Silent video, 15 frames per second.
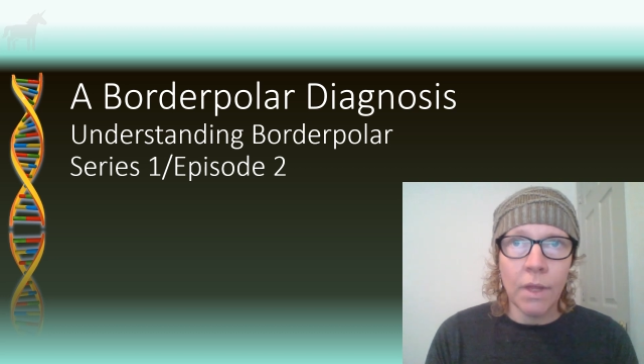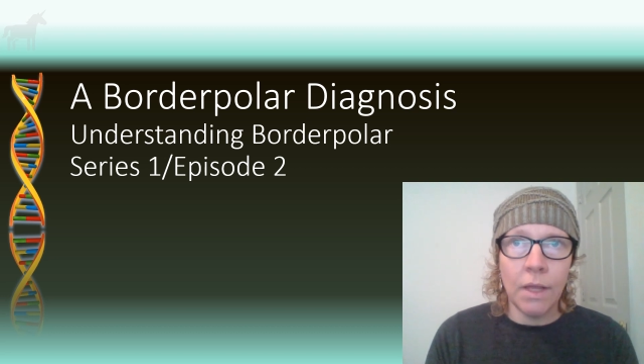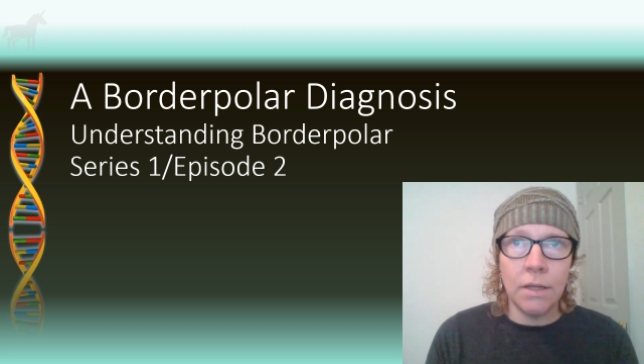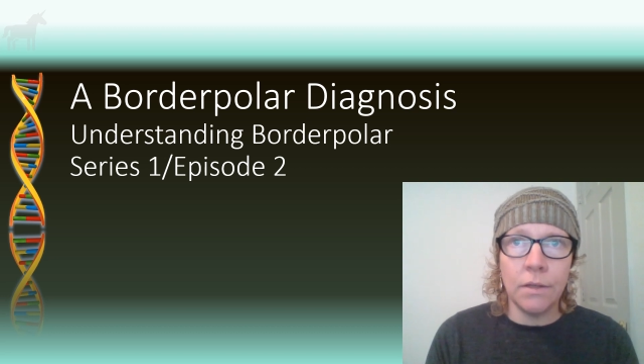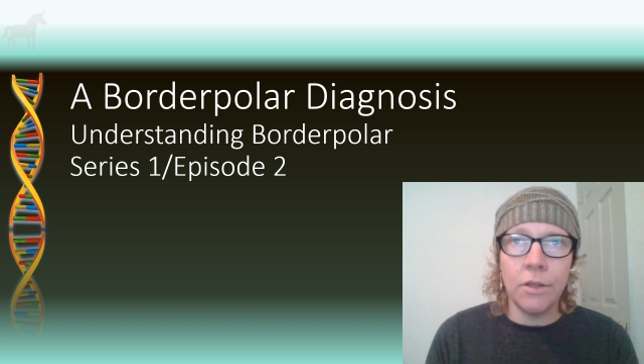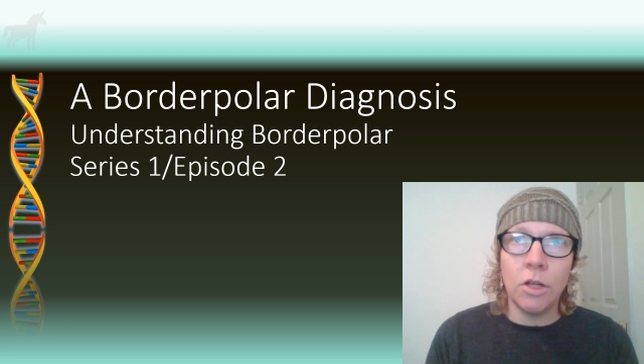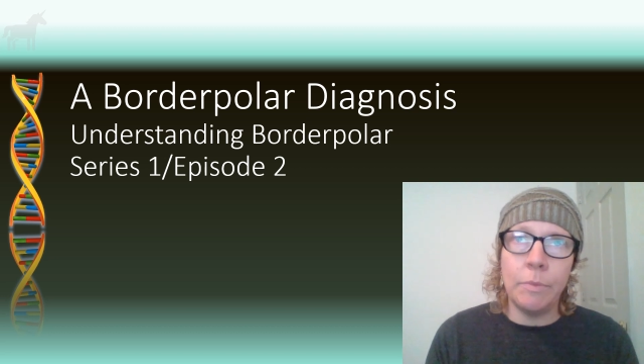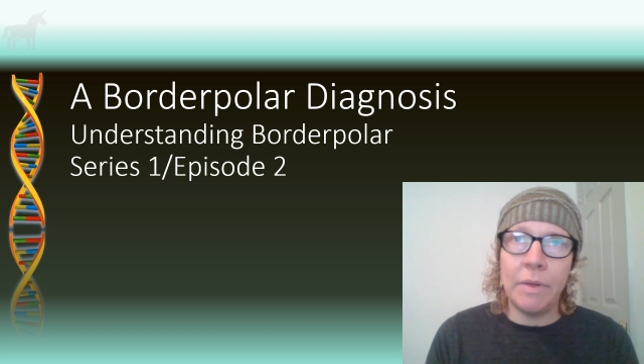and
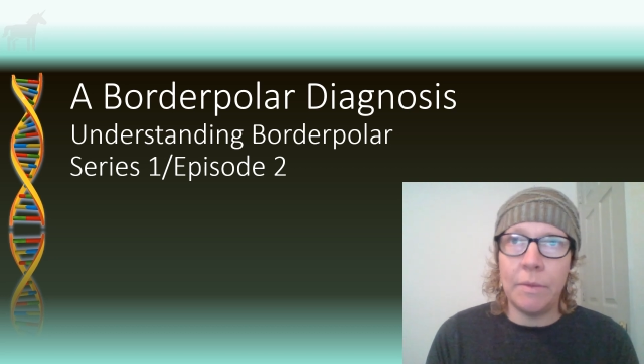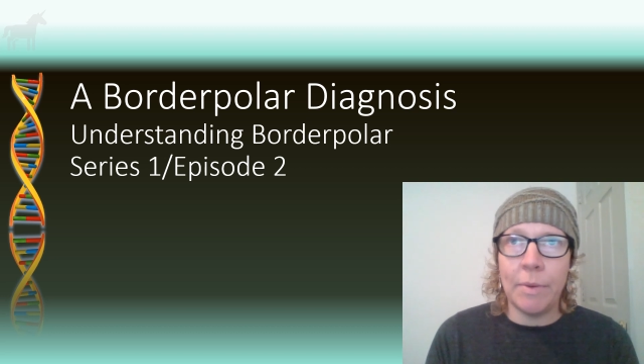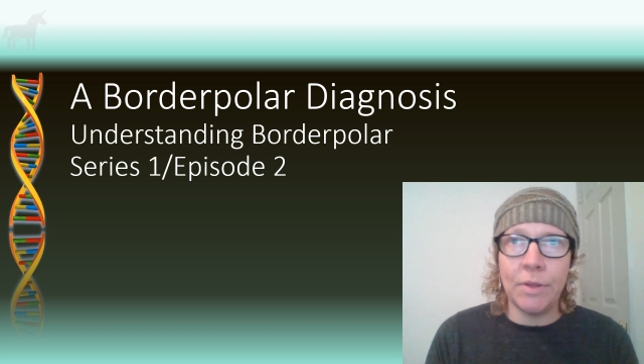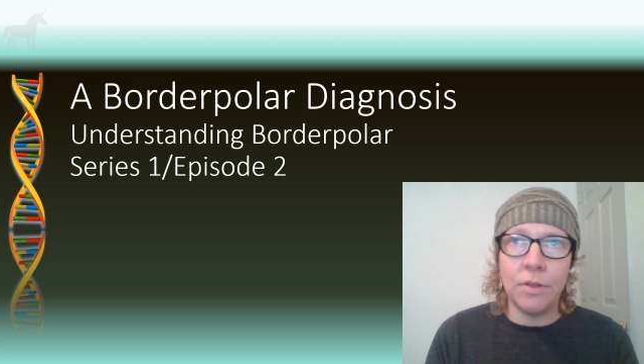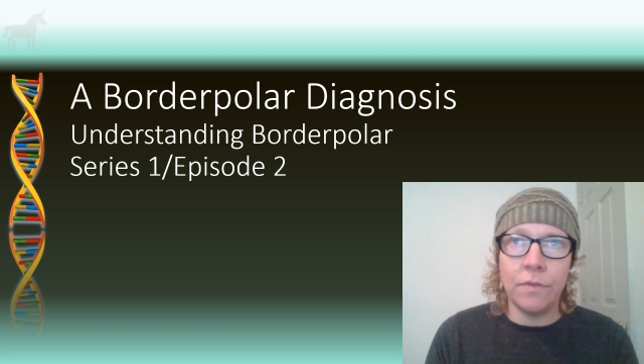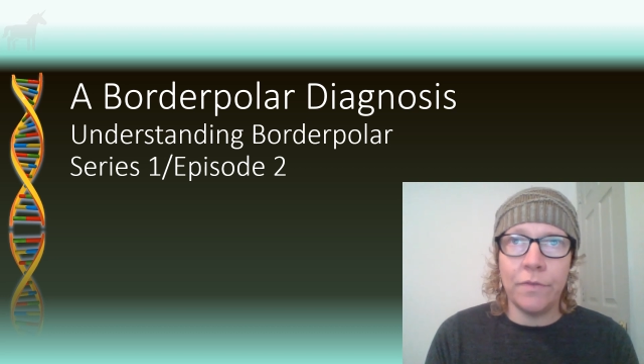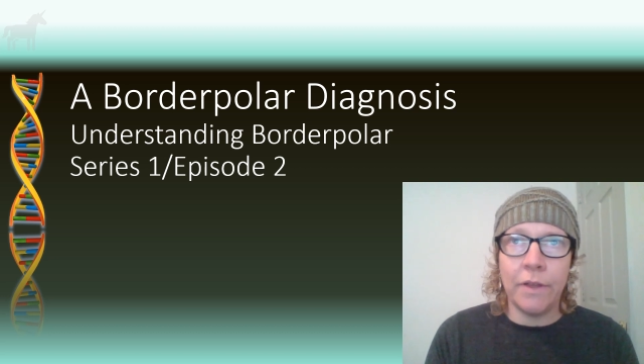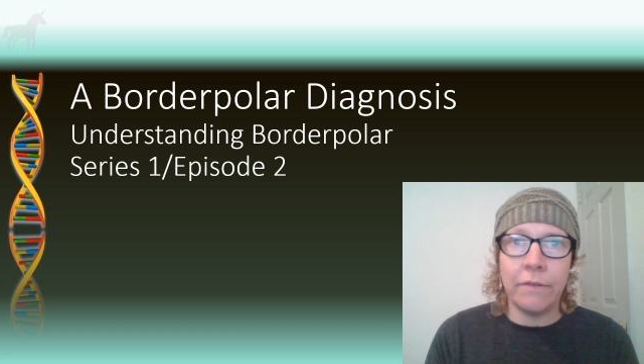a little bit
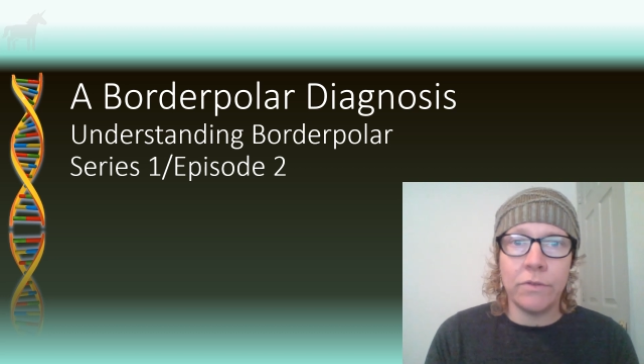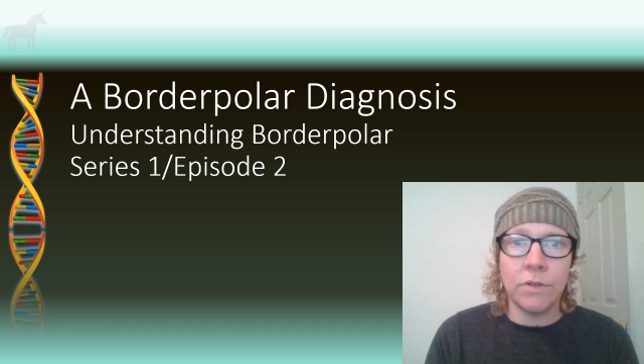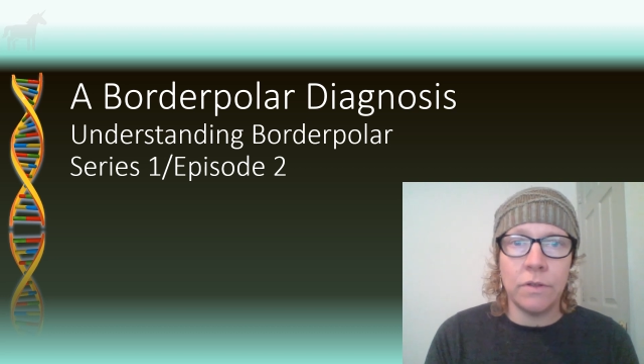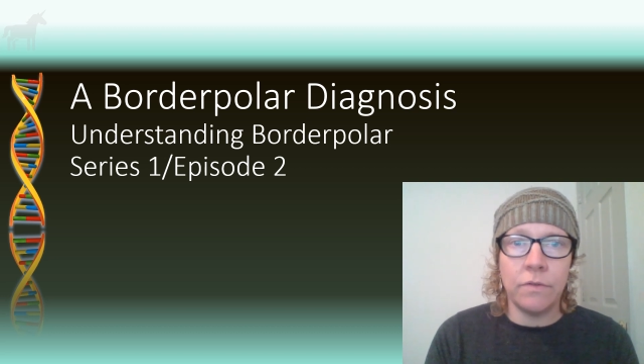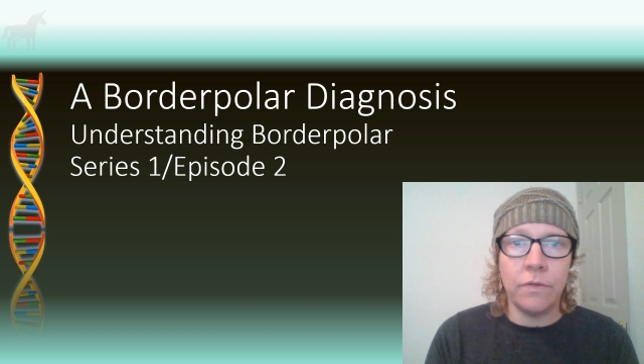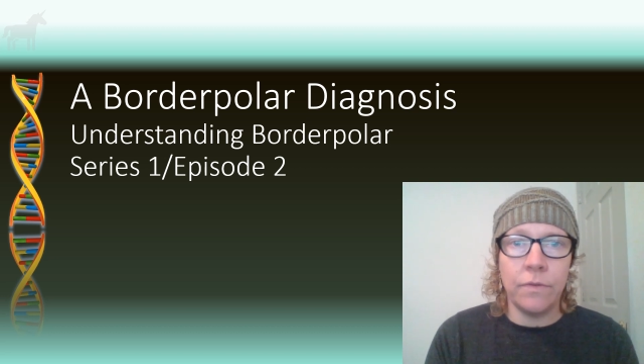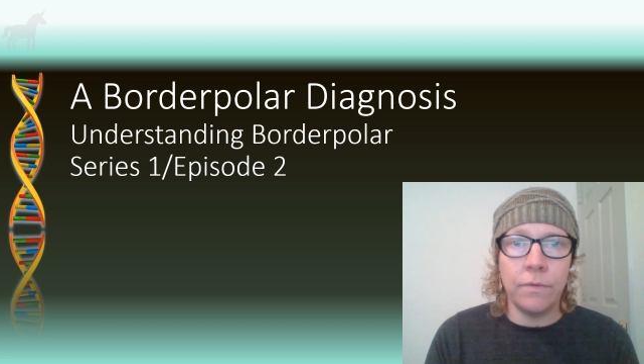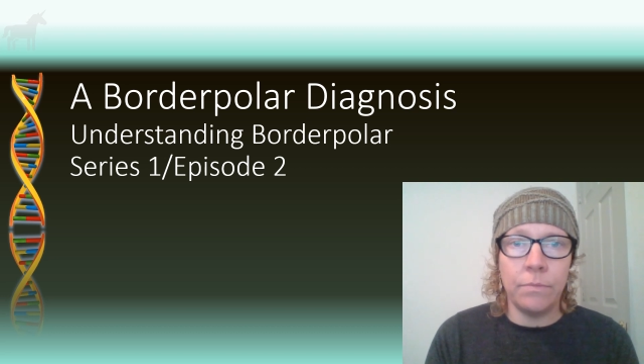about the flavors
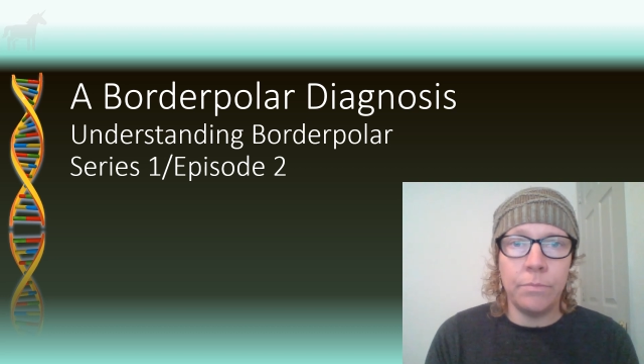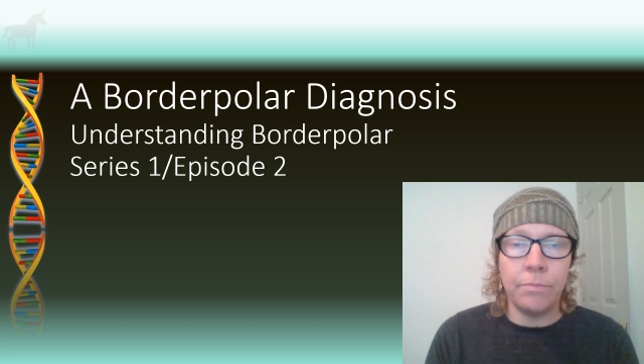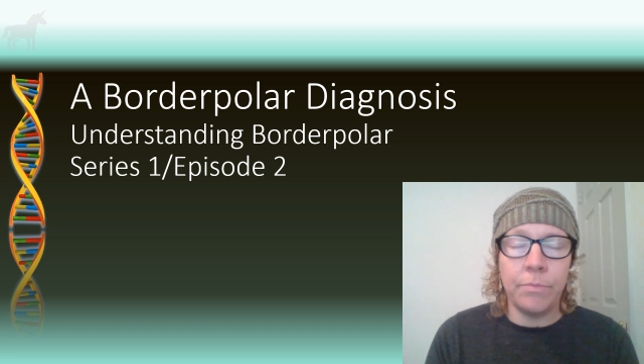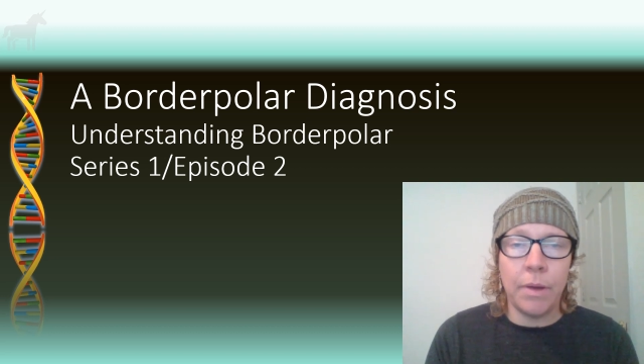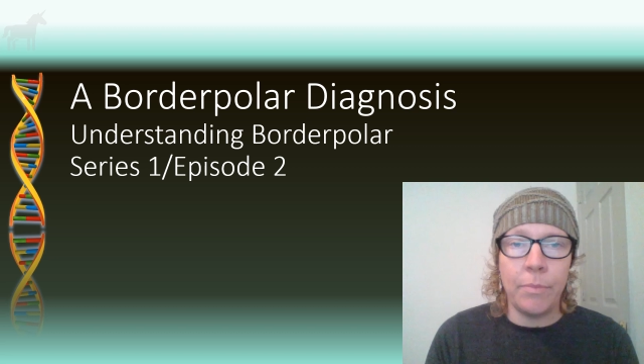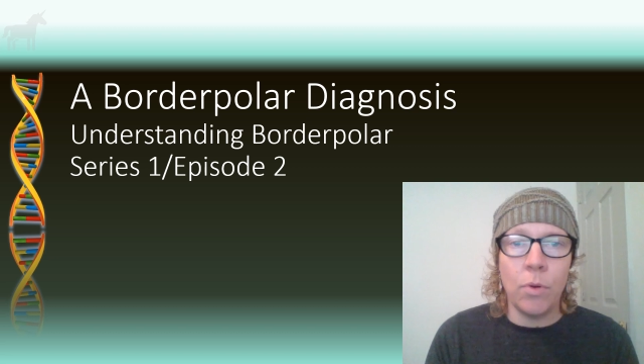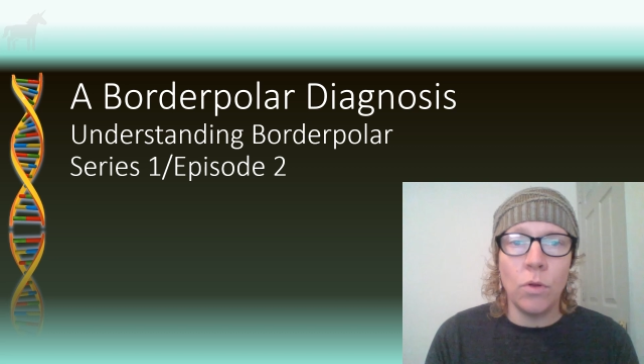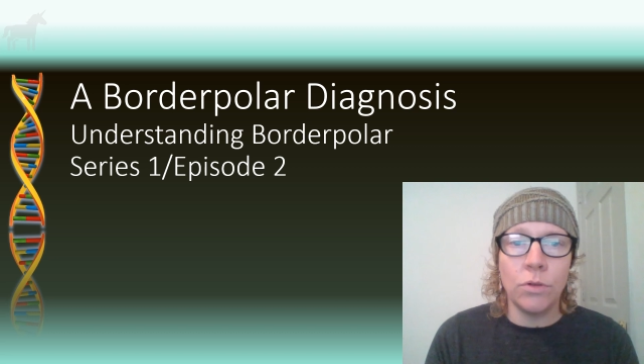of
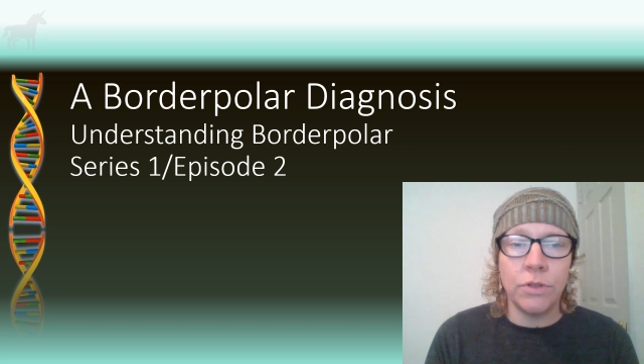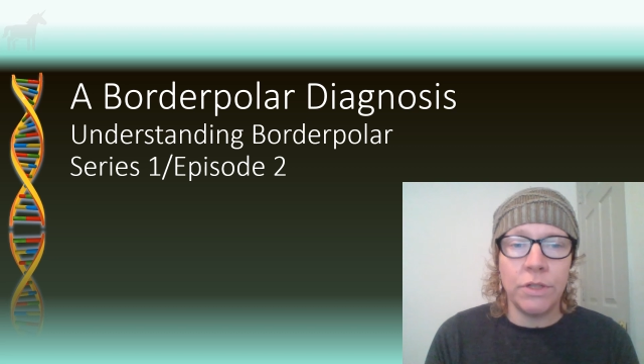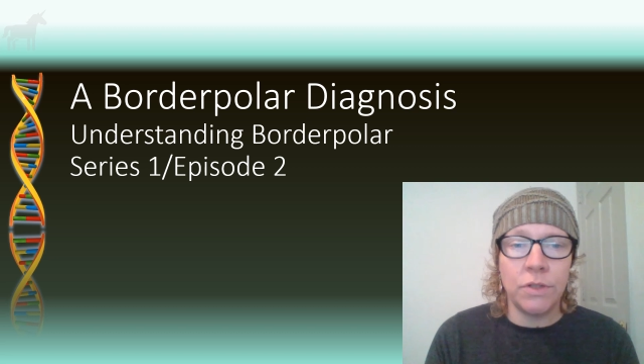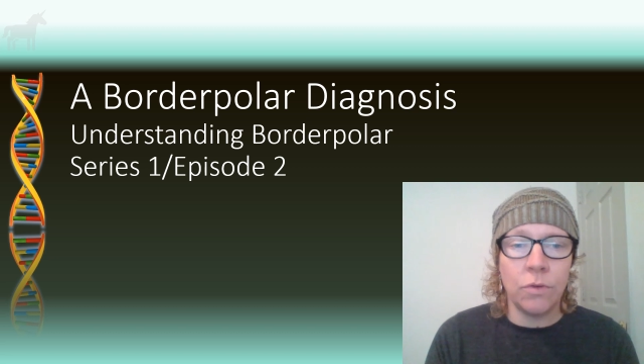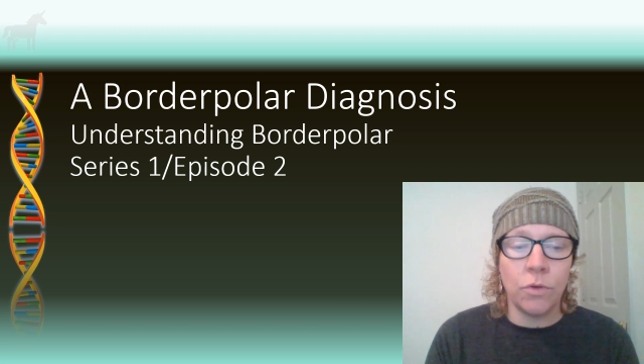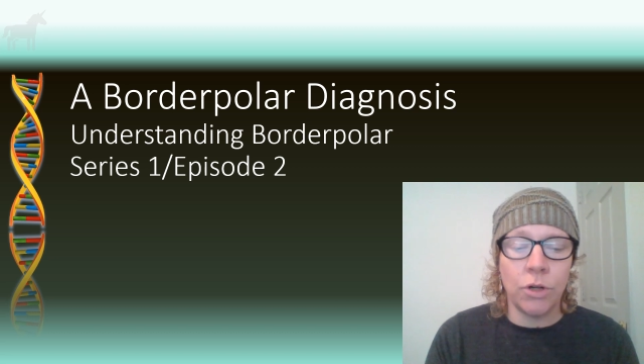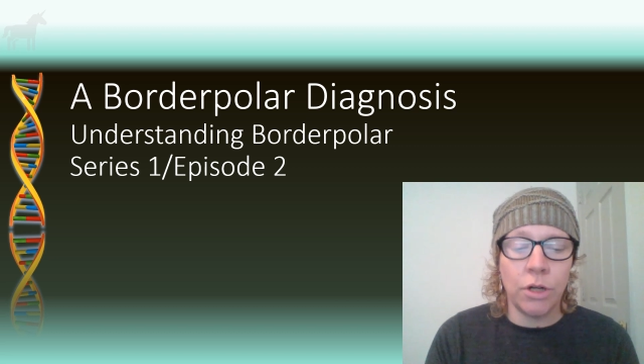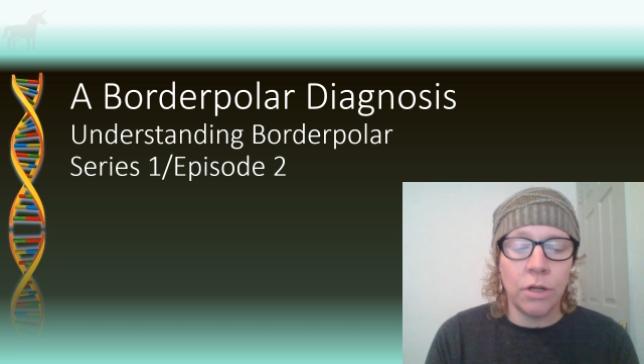bipolar
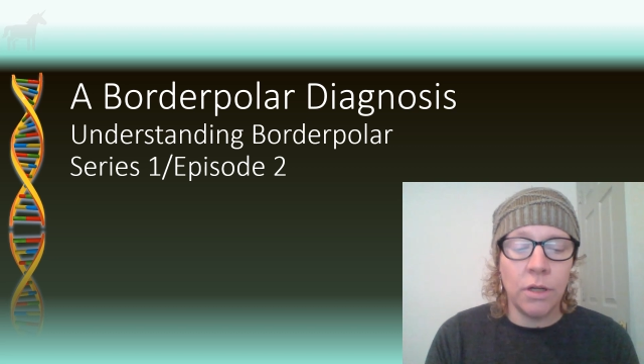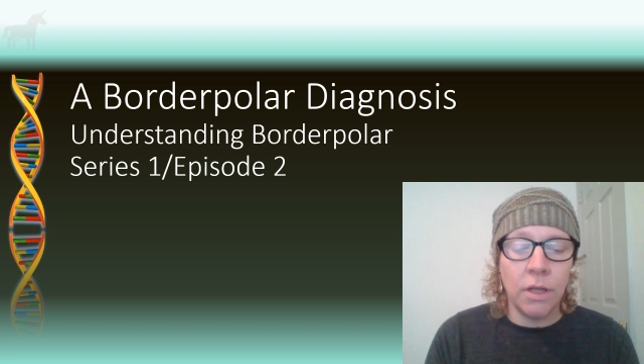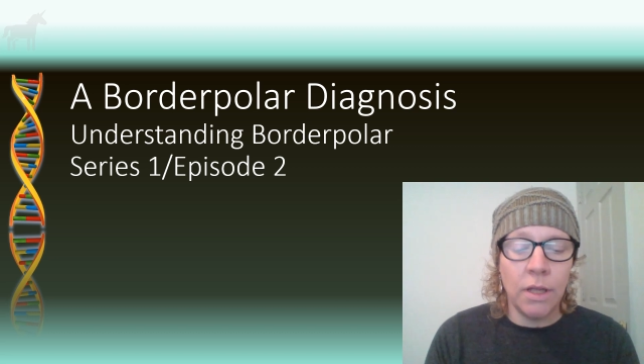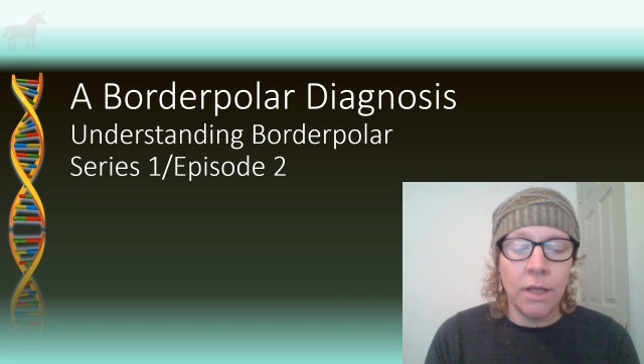disorder